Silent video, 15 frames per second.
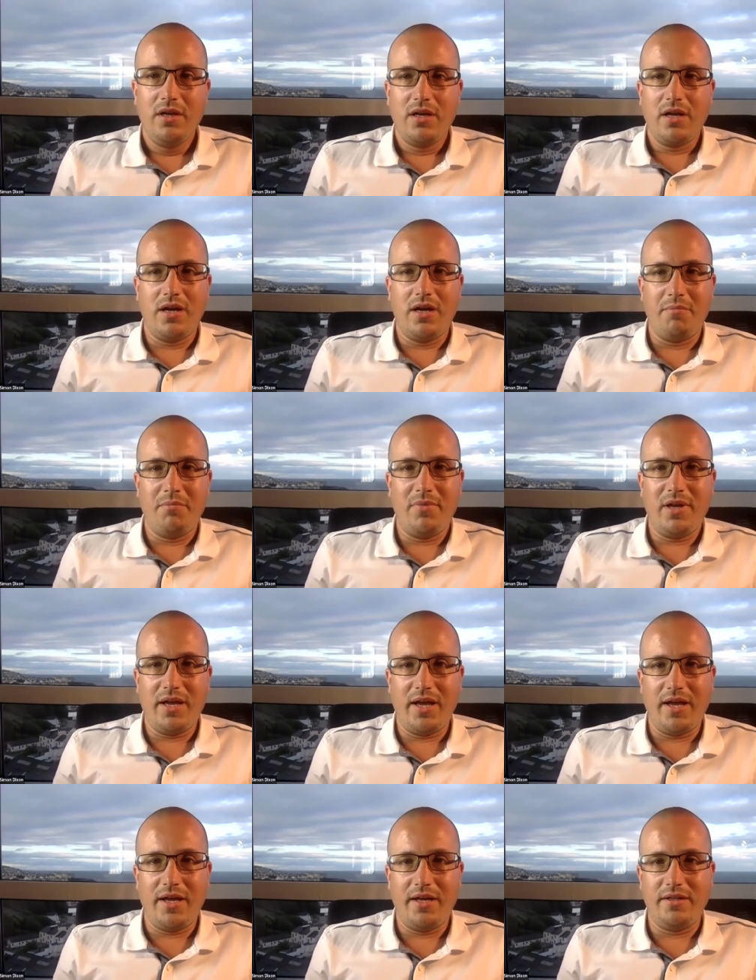
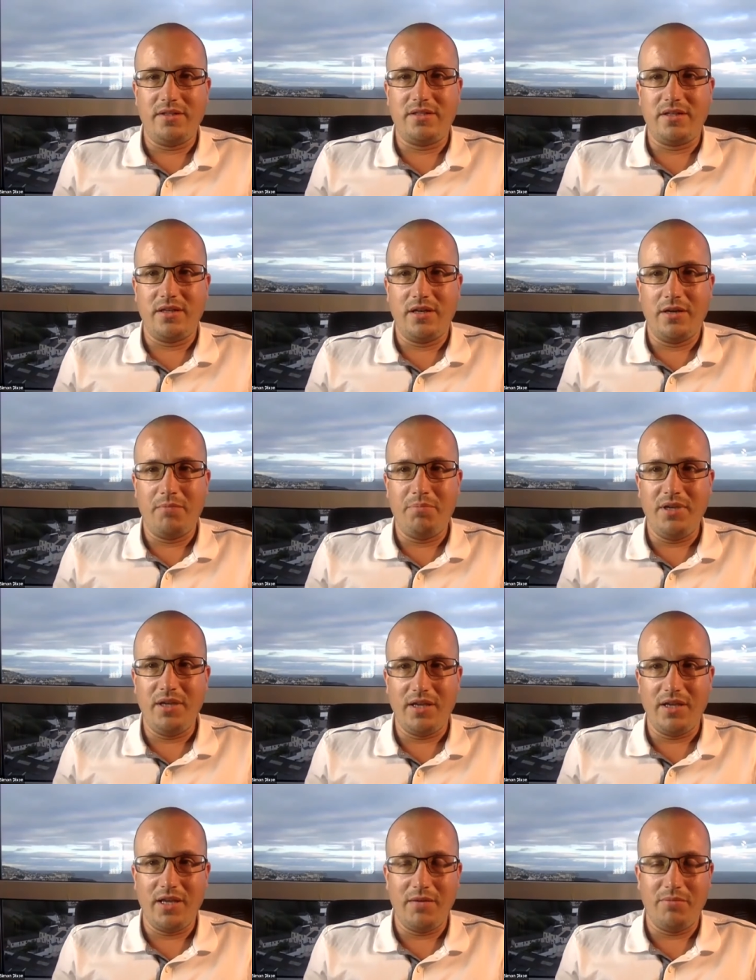and
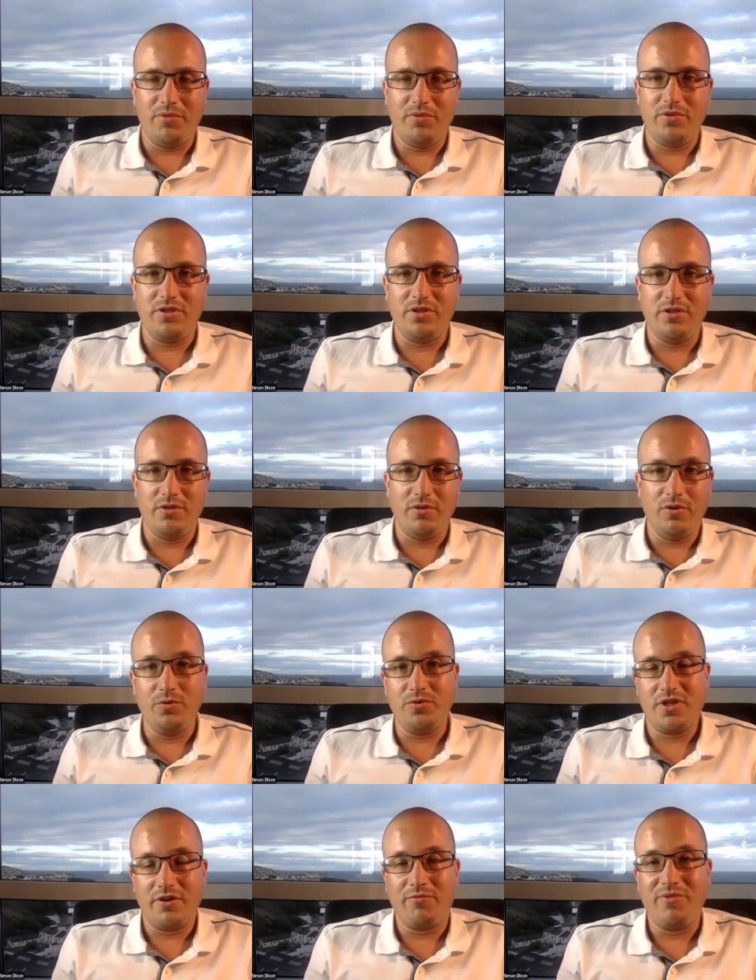being able to
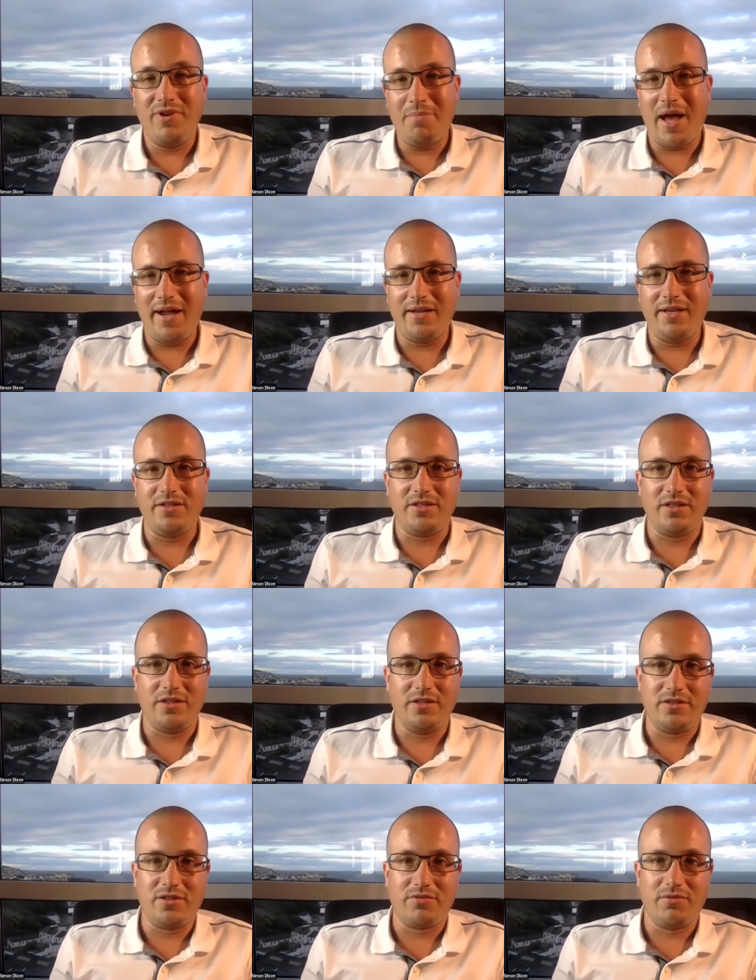also repackage
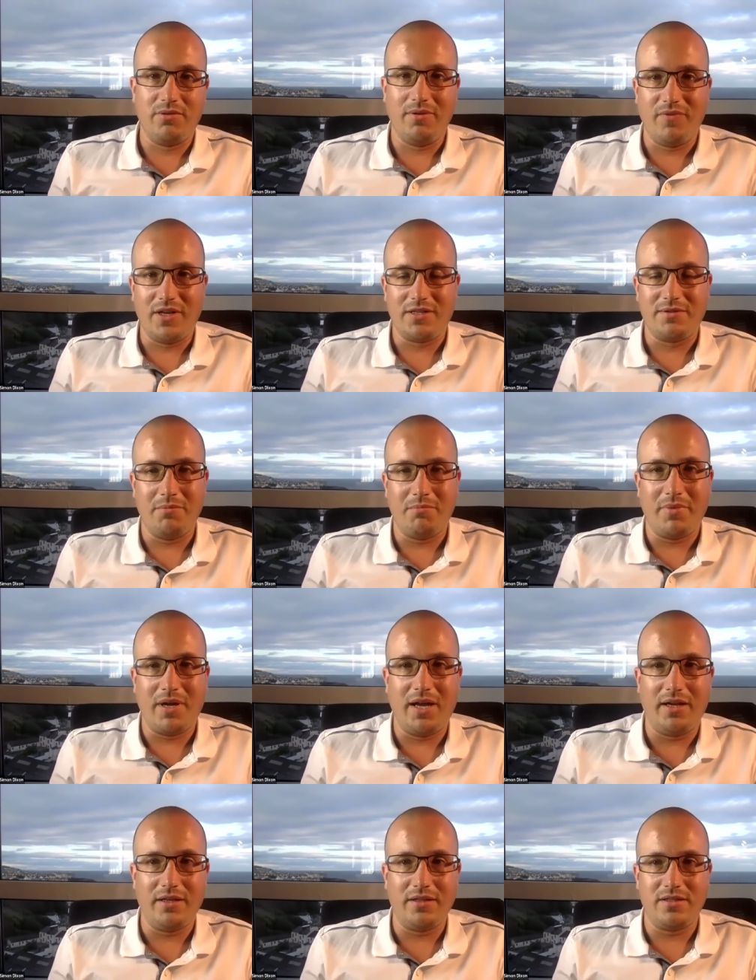those through investment
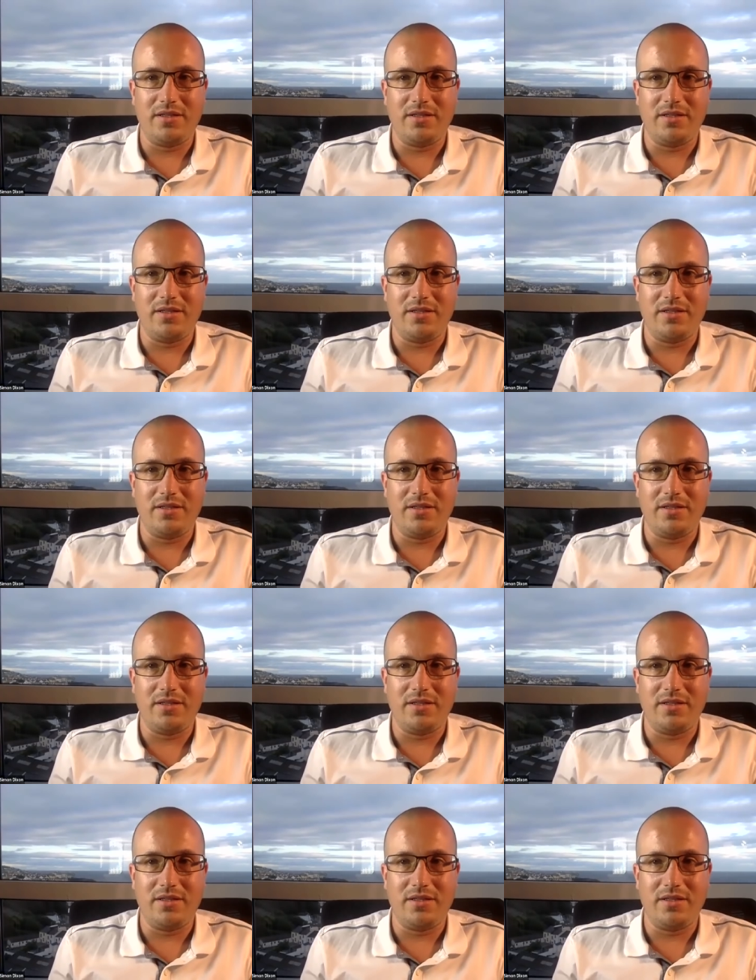banks.